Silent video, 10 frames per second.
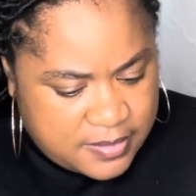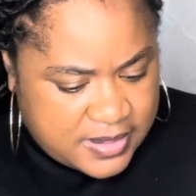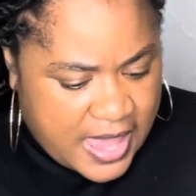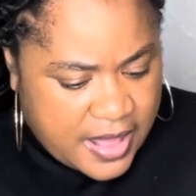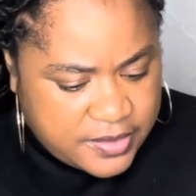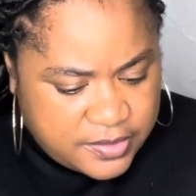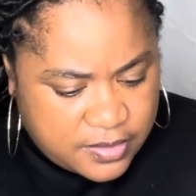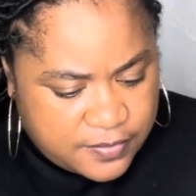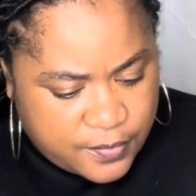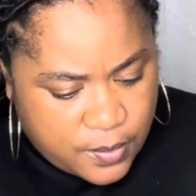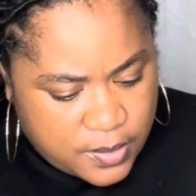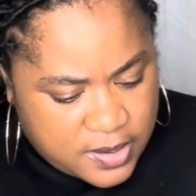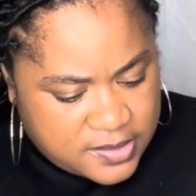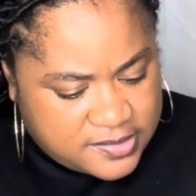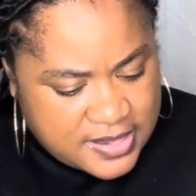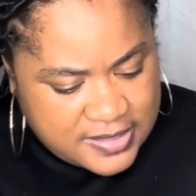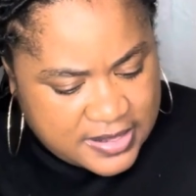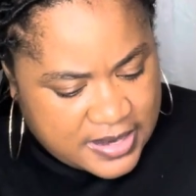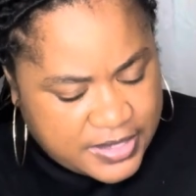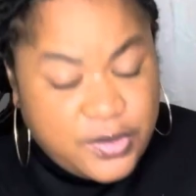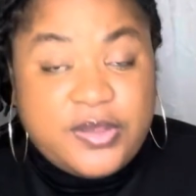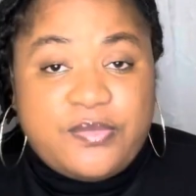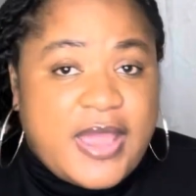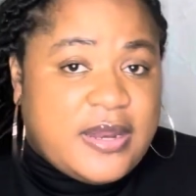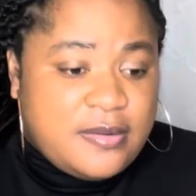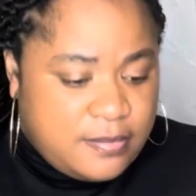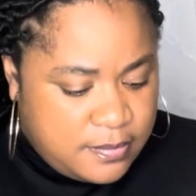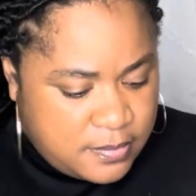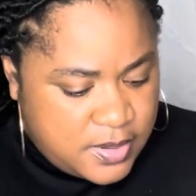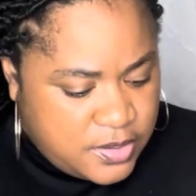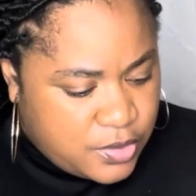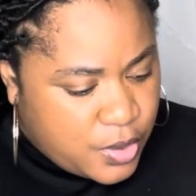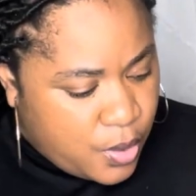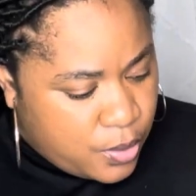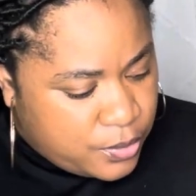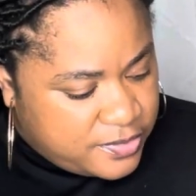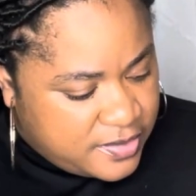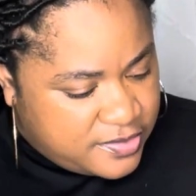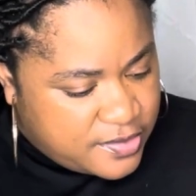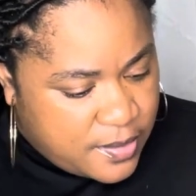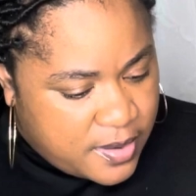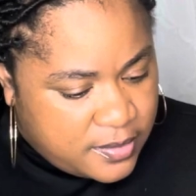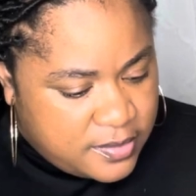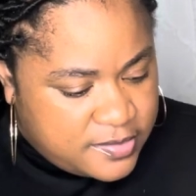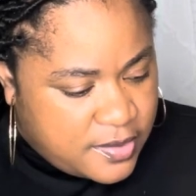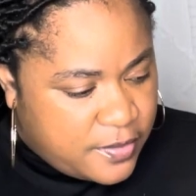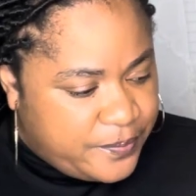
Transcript: calendar, of course, and then like you can write in your goals and so on. So